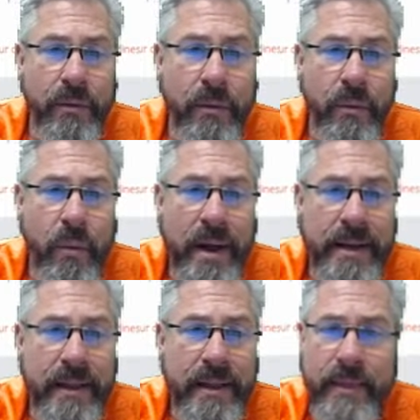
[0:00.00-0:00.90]

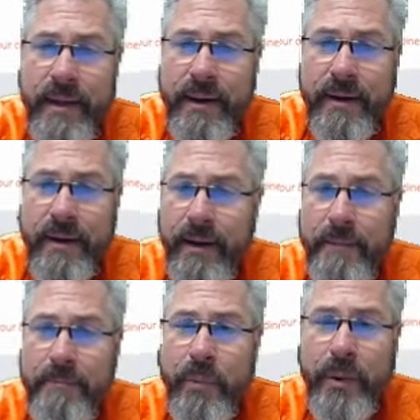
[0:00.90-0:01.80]
what their
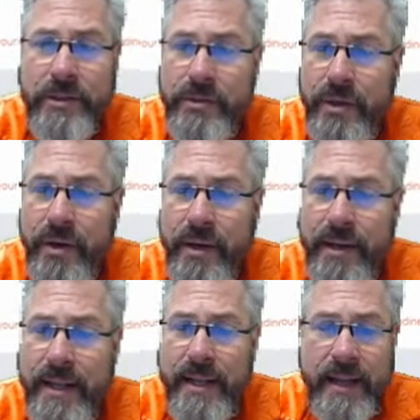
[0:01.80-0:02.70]
points are
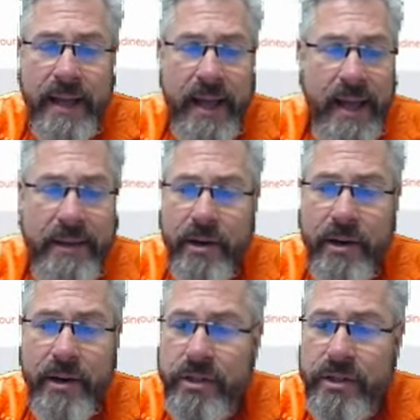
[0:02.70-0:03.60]
and their
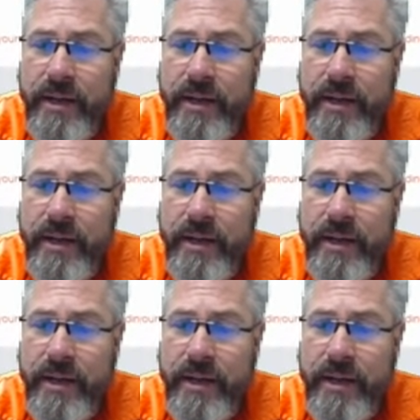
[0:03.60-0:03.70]
badges.